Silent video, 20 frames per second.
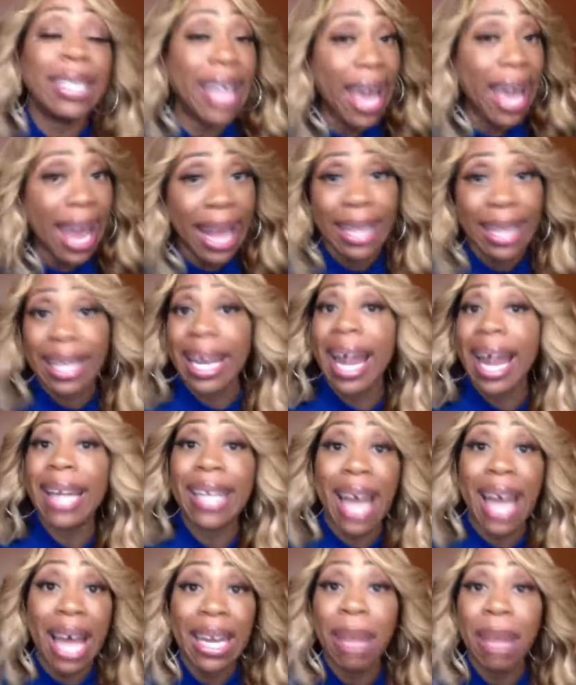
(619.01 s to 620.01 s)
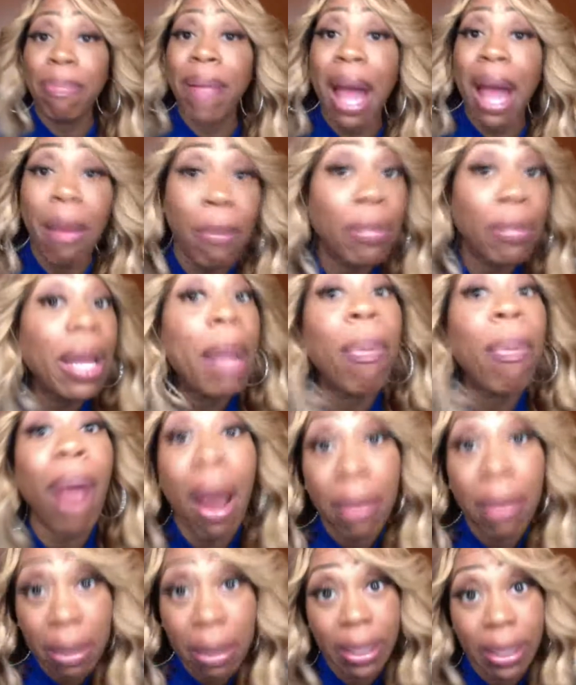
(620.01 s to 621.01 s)
day that I die. They
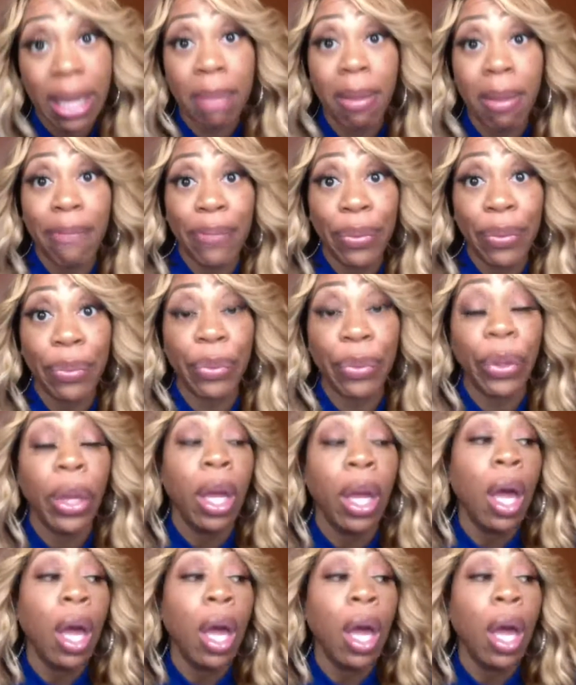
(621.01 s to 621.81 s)
probably play it at my funeral.